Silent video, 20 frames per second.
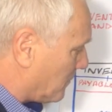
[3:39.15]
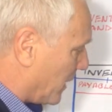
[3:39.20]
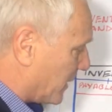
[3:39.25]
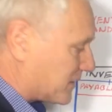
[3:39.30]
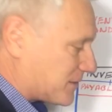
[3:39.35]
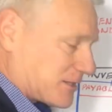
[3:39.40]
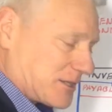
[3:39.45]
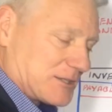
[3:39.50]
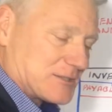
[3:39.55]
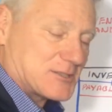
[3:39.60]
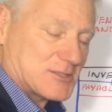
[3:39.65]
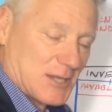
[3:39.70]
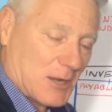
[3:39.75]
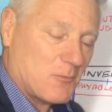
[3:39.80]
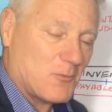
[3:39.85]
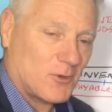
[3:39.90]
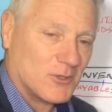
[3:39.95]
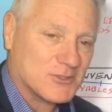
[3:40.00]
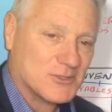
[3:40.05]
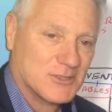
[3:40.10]
makes
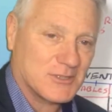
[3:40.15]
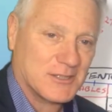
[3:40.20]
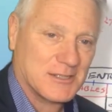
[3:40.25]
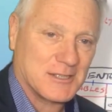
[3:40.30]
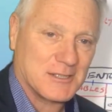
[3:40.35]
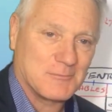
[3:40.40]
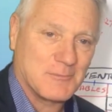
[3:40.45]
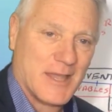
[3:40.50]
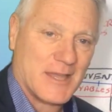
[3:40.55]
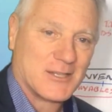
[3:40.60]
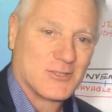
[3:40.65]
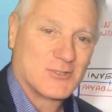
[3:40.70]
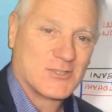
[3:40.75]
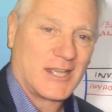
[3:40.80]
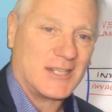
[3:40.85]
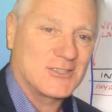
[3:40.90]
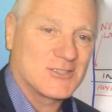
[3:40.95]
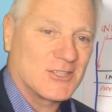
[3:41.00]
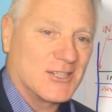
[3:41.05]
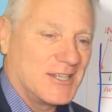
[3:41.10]
amount of
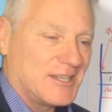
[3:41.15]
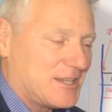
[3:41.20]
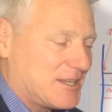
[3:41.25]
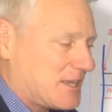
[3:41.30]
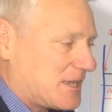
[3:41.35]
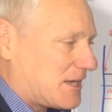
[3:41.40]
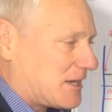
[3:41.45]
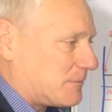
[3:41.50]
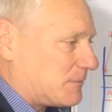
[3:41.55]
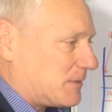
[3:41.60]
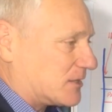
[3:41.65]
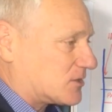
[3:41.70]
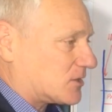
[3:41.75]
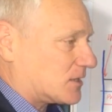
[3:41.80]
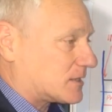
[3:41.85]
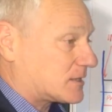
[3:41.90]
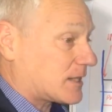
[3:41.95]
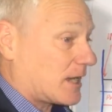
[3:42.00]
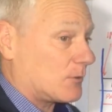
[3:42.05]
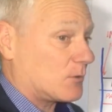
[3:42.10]
sense. As
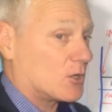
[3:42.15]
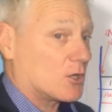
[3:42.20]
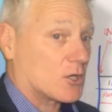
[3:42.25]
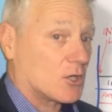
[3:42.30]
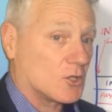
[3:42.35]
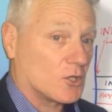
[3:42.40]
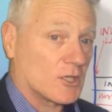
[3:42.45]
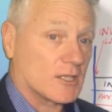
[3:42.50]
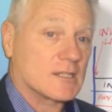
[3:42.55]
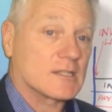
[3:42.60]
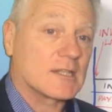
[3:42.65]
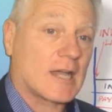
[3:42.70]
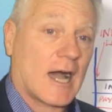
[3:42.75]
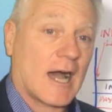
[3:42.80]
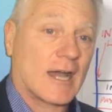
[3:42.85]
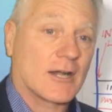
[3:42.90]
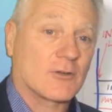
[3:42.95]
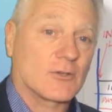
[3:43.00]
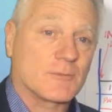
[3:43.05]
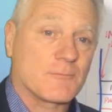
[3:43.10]
I say, we've got a lot of
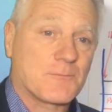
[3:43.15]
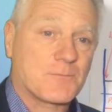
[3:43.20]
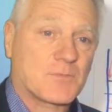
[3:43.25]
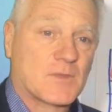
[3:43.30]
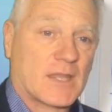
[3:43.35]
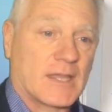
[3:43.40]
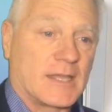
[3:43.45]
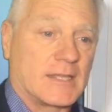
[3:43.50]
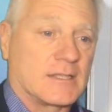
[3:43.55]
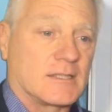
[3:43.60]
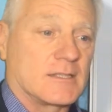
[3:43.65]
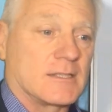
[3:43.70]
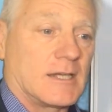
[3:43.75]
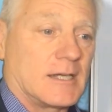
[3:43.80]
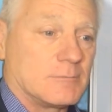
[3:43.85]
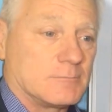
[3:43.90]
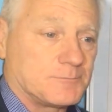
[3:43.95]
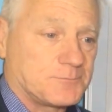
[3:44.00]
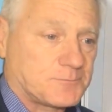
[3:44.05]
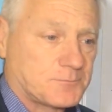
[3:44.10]
data and
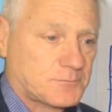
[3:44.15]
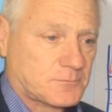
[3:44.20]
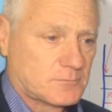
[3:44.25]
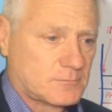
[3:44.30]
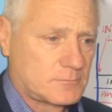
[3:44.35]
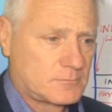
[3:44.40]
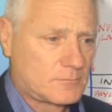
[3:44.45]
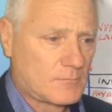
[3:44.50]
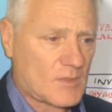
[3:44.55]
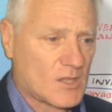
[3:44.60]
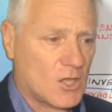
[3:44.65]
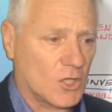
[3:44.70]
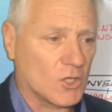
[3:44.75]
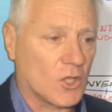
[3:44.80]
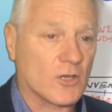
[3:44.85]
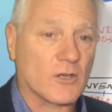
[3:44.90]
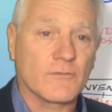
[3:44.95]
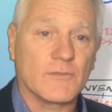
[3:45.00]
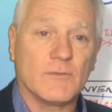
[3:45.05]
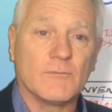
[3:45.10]
a
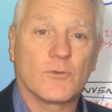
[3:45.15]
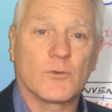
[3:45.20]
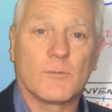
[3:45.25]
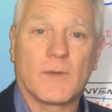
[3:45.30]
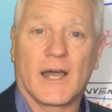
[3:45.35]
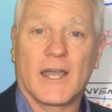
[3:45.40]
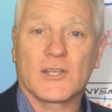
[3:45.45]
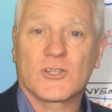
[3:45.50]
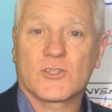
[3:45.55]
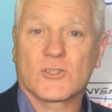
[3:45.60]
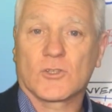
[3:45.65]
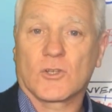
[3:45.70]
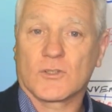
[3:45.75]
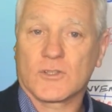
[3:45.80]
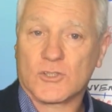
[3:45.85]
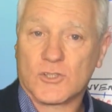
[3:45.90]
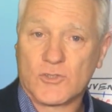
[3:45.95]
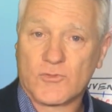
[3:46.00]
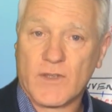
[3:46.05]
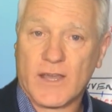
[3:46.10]
lot of information on
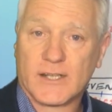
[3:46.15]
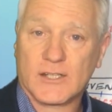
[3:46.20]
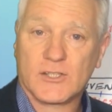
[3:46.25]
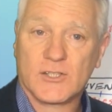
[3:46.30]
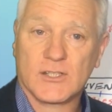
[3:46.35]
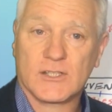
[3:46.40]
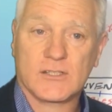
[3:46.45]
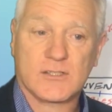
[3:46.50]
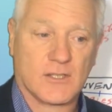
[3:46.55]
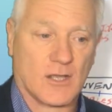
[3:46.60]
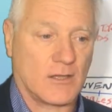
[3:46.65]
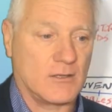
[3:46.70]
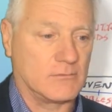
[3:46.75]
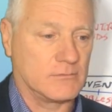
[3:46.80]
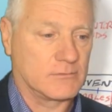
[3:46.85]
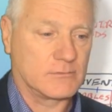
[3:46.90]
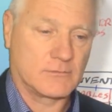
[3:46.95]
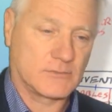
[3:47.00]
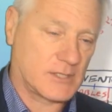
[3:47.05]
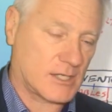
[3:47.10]
the strategy. So
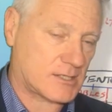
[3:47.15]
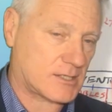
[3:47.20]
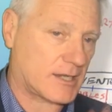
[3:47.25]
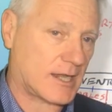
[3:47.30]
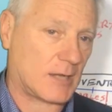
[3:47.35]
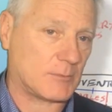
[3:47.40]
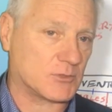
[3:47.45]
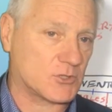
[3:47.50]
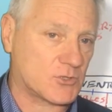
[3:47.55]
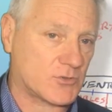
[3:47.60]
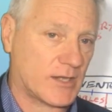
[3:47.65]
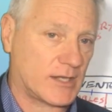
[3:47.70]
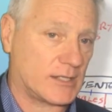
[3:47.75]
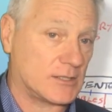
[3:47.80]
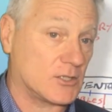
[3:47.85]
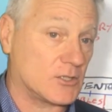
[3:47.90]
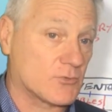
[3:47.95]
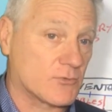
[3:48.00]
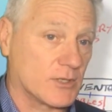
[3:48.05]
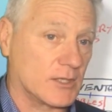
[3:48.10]
just a couple of
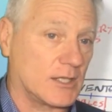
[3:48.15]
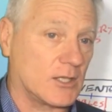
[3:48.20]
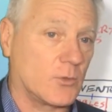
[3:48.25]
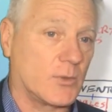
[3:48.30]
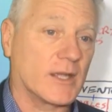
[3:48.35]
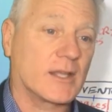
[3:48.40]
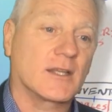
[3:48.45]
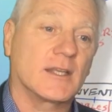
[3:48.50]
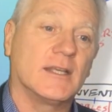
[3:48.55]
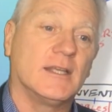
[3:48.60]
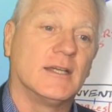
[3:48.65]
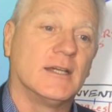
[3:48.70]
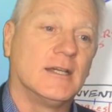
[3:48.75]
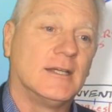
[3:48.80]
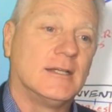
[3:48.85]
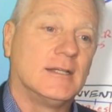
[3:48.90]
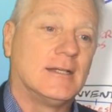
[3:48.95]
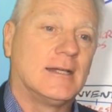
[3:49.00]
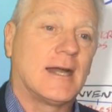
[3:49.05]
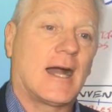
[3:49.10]
strategies really quickly.
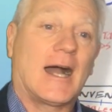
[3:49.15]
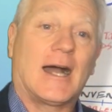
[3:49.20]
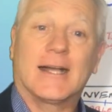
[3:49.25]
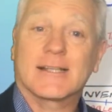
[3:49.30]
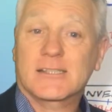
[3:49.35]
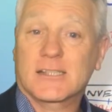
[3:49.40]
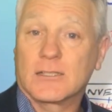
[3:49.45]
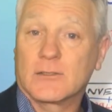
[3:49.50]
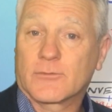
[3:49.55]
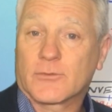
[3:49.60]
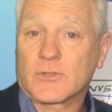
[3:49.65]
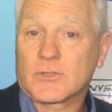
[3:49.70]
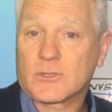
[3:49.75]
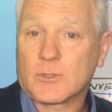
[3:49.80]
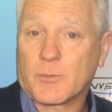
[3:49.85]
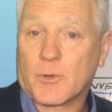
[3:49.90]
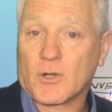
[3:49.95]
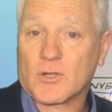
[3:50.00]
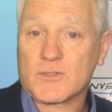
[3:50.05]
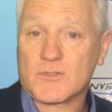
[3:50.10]
Asking for a
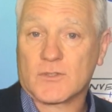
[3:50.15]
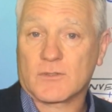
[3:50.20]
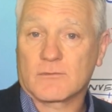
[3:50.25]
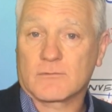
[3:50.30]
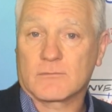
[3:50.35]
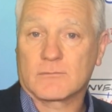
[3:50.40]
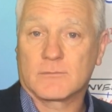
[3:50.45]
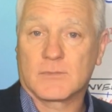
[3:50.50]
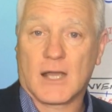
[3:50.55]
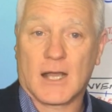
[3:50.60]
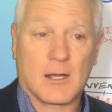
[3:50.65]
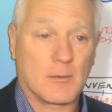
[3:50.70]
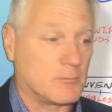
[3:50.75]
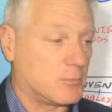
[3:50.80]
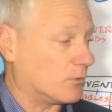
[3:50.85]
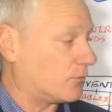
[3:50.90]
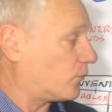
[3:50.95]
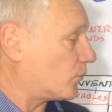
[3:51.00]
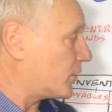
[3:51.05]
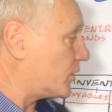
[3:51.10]
deposit
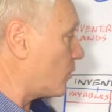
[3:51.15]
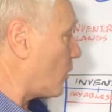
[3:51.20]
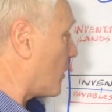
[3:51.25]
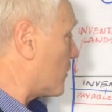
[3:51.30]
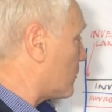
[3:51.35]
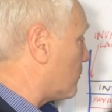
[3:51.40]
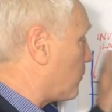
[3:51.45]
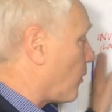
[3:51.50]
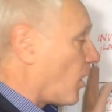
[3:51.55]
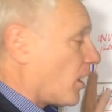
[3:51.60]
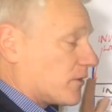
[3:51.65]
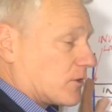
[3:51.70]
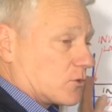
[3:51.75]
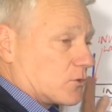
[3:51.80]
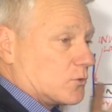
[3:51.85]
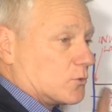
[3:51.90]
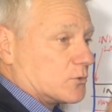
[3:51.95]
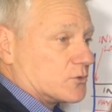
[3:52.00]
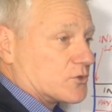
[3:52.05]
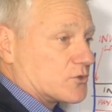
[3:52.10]
before you either buy the
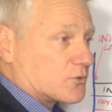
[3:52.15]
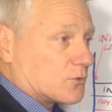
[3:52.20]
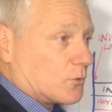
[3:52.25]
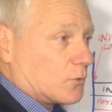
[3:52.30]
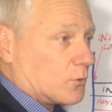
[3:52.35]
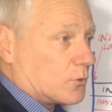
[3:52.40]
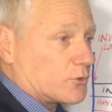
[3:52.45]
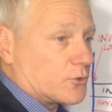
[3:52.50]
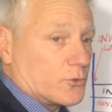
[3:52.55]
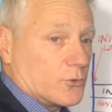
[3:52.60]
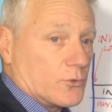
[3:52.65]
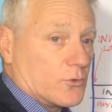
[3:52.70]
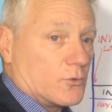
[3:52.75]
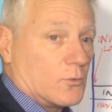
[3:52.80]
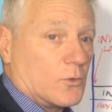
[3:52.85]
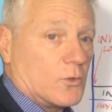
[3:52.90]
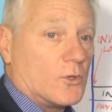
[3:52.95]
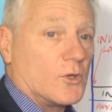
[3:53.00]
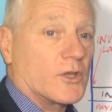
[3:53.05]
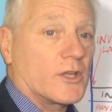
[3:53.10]
goods or do the
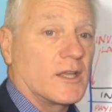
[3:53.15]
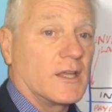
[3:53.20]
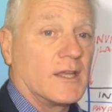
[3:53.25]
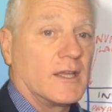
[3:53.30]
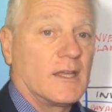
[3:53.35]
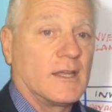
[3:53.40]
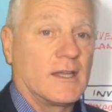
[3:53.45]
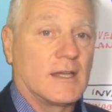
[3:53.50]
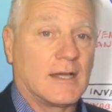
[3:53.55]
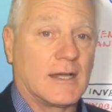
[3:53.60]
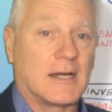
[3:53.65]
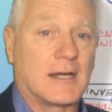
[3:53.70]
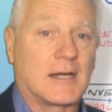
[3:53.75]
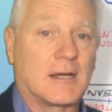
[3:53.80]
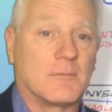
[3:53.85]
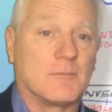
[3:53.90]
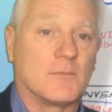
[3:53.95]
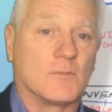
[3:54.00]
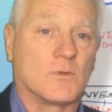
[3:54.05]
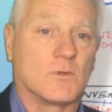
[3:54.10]
work.
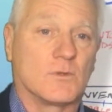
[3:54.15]
I